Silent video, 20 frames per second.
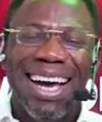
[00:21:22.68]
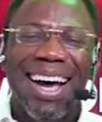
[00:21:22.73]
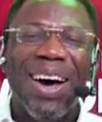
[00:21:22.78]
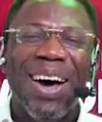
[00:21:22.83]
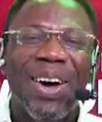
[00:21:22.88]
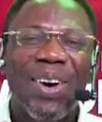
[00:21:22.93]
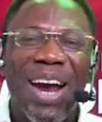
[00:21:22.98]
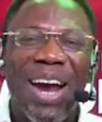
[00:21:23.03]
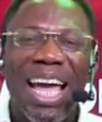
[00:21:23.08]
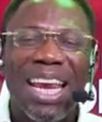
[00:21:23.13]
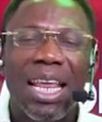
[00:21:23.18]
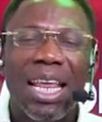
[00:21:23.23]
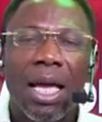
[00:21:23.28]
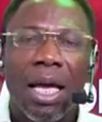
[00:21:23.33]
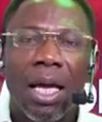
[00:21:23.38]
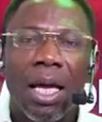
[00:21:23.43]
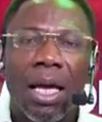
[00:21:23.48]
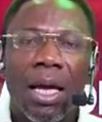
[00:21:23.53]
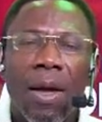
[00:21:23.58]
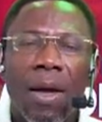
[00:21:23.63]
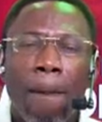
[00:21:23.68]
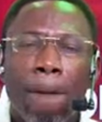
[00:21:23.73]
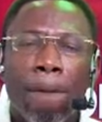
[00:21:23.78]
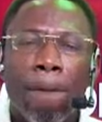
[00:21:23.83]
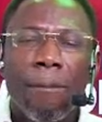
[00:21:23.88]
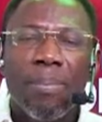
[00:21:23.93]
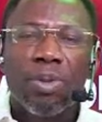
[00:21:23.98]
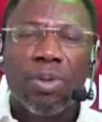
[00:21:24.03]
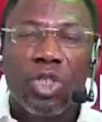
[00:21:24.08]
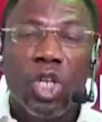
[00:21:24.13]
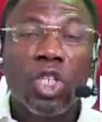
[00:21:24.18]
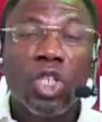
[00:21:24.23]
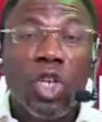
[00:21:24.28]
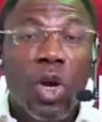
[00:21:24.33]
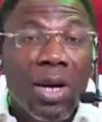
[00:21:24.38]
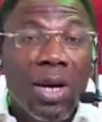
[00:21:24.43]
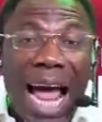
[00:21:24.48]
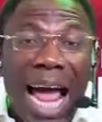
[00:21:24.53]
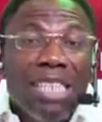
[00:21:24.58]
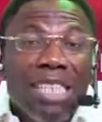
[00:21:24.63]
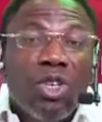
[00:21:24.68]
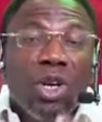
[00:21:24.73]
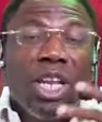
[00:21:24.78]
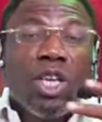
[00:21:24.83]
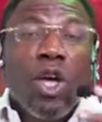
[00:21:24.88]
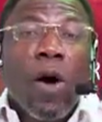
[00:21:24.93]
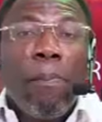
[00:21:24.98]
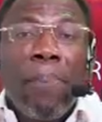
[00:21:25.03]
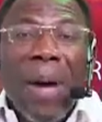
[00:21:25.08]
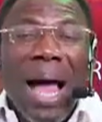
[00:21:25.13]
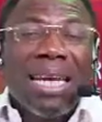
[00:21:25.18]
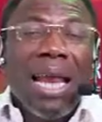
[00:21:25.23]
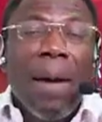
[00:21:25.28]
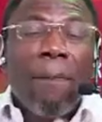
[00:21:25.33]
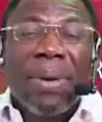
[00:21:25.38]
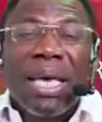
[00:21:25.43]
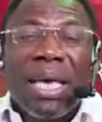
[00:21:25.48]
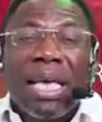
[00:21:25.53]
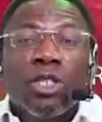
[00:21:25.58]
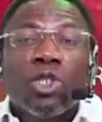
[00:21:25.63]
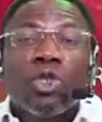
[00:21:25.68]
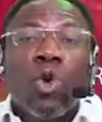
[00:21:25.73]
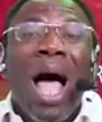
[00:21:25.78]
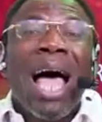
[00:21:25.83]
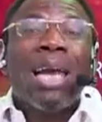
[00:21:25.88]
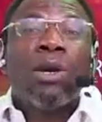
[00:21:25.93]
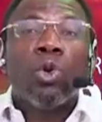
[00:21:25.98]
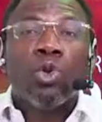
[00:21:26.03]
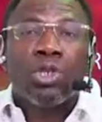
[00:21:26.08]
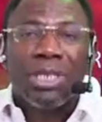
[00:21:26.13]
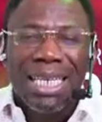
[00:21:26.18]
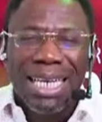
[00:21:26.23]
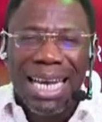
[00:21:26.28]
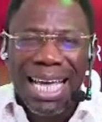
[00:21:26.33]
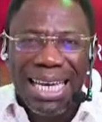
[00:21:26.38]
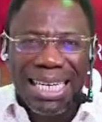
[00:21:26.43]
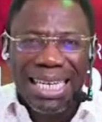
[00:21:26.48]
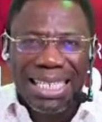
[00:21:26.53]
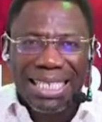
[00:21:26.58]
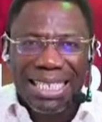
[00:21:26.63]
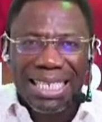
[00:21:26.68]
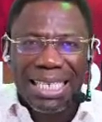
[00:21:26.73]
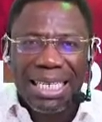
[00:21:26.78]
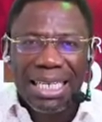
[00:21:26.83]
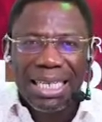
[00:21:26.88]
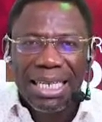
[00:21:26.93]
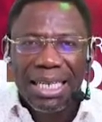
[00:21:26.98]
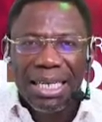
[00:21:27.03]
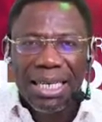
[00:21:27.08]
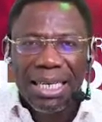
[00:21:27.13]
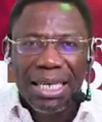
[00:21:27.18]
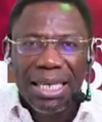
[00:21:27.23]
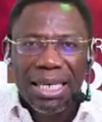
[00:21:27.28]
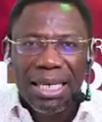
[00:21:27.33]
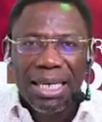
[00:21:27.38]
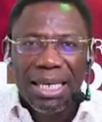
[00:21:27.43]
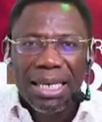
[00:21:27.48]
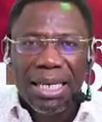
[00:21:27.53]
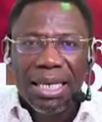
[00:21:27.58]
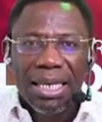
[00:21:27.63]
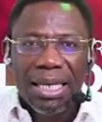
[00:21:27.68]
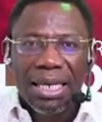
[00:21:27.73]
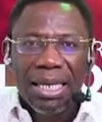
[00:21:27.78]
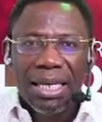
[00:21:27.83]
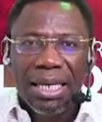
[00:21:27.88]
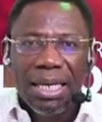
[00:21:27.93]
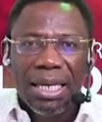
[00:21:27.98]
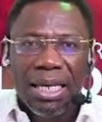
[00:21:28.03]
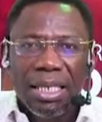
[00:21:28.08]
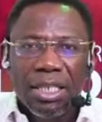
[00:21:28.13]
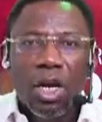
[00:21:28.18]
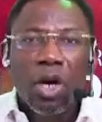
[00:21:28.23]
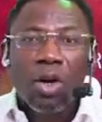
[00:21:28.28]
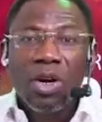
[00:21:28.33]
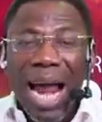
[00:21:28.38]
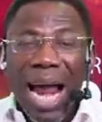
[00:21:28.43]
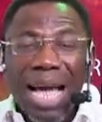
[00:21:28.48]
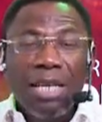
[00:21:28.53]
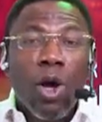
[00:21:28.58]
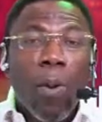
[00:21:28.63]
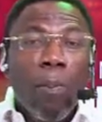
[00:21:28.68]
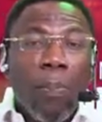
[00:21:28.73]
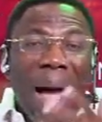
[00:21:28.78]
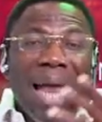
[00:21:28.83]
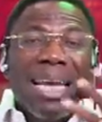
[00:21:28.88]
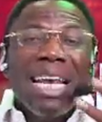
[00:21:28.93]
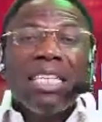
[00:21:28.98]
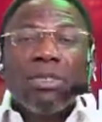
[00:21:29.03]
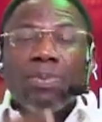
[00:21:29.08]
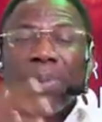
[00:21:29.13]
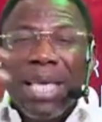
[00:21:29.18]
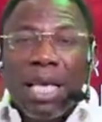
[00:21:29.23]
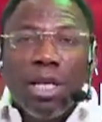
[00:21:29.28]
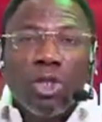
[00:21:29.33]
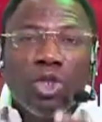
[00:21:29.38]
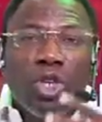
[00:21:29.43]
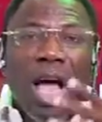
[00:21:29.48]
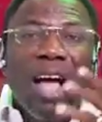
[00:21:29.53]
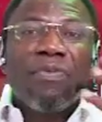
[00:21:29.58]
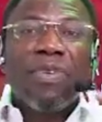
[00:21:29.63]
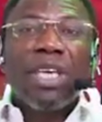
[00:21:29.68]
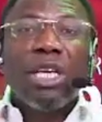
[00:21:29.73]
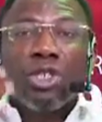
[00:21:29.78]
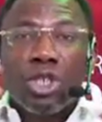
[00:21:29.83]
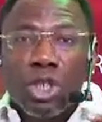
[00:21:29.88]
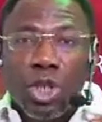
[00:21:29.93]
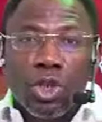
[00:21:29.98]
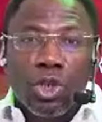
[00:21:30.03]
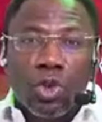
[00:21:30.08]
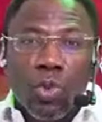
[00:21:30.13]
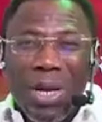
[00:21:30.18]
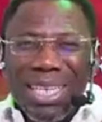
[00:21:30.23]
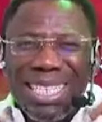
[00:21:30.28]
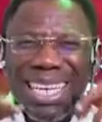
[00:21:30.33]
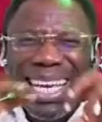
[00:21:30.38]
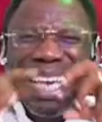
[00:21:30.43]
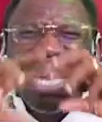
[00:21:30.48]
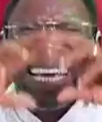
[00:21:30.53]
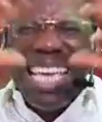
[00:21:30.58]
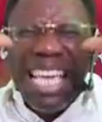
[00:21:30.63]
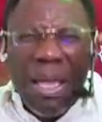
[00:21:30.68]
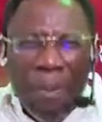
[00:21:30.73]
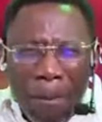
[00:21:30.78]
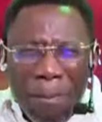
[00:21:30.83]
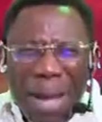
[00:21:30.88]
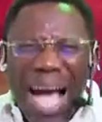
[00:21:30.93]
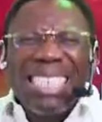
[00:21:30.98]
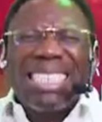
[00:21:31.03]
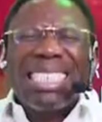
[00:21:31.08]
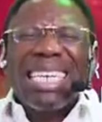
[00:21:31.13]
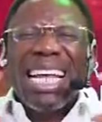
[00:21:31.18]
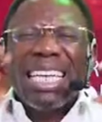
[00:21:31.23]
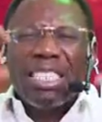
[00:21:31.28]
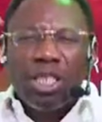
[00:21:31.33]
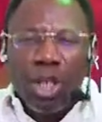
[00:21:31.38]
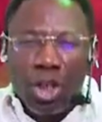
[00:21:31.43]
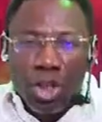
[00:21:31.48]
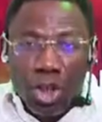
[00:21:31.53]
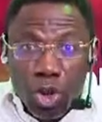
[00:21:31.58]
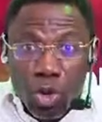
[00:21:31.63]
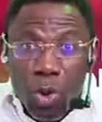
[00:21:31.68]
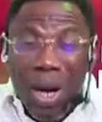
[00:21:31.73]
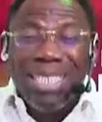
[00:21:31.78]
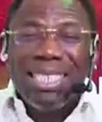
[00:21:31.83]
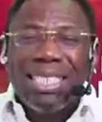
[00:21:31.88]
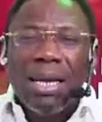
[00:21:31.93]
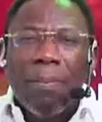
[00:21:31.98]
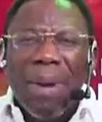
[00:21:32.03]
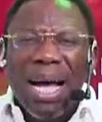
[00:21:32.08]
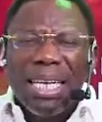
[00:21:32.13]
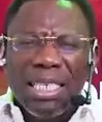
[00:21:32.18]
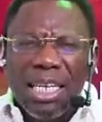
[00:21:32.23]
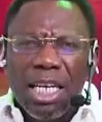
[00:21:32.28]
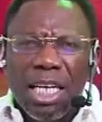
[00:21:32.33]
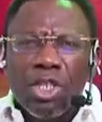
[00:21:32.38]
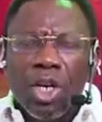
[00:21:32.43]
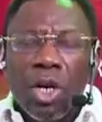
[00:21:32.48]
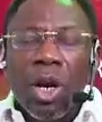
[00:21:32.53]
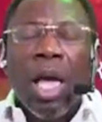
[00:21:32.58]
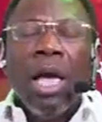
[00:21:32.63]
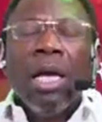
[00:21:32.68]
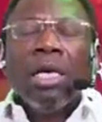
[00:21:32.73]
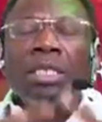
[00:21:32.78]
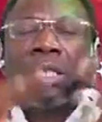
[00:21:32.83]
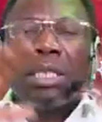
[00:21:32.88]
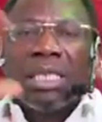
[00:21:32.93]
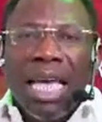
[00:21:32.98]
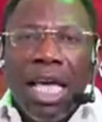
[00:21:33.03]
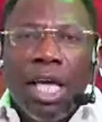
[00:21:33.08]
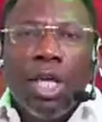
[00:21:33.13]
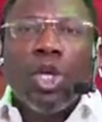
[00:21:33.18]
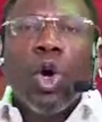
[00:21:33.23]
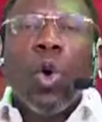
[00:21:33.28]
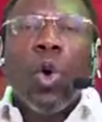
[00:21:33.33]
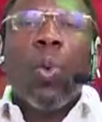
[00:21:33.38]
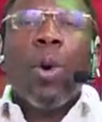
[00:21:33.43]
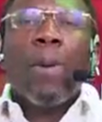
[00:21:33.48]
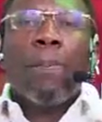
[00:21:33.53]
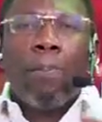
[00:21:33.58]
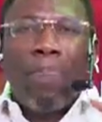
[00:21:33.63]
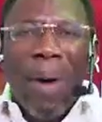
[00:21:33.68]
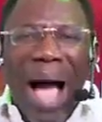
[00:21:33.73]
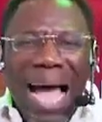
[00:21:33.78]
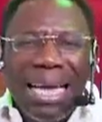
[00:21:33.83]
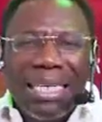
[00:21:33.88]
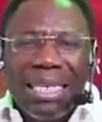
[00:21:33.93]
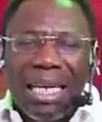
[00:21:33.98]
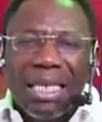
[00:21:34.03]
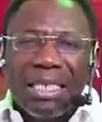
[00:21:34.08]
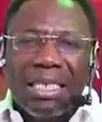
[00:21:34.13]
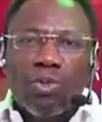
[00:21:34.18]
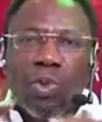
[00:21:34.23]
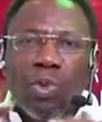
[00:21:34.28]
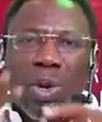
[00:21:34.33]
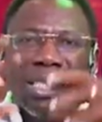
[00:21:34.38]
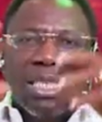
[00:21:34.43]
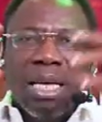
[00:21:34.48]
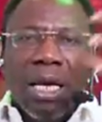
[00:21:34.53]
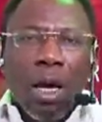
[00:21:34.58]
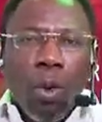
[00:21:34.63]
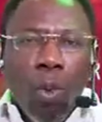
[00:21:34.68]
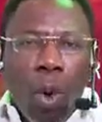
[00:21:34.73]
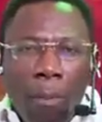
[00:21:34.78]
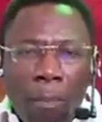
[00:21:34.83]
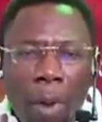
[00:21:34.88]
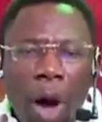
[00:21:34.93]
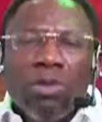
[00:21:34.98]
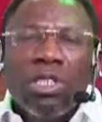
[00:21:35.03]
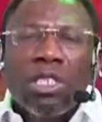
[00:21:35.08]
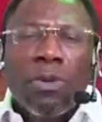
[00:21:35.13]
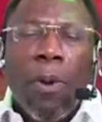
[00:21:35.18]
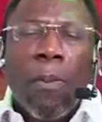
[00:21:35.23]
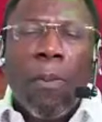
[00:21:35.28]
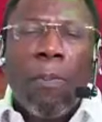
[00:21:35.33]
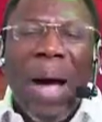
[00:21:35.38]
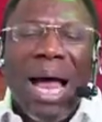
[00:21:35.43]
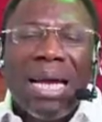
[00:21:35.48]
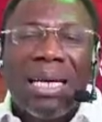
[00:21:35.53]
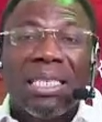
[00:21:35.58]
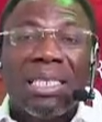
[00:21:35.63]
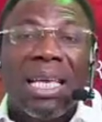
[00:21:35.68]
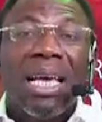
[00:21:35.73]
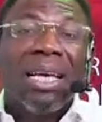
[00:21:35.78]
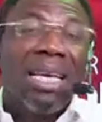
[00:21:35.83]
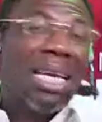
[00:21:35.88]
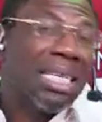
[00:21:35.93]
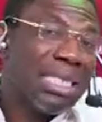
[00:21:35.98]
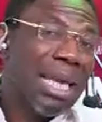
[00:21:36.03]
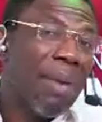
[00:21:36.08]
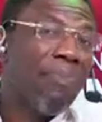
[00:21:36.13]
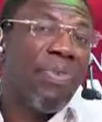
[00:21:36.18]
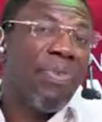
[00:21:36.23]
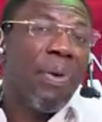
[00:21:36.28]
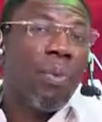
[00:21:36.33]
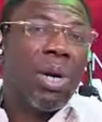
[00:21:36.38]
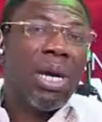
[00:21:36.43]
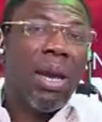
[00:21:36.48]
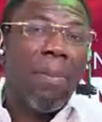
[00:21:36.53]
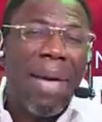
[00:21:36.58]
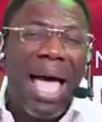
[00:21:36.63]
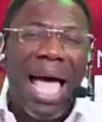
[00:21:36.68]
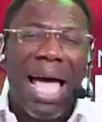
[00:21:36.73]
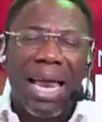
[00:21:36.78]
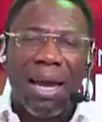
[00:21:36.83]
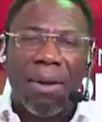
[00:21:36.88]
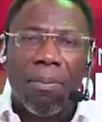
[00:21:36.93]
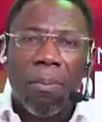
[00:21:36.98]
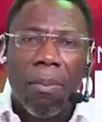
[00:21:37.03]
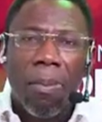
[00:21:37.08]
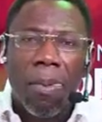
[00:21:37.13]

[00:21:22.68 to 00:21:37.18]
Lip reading: All right. So gradually your partner begins to hallucinate. Your partners begin to have issues with imagination, strange imagination, seeing you with partners, with multiple partners. The same thing with the man.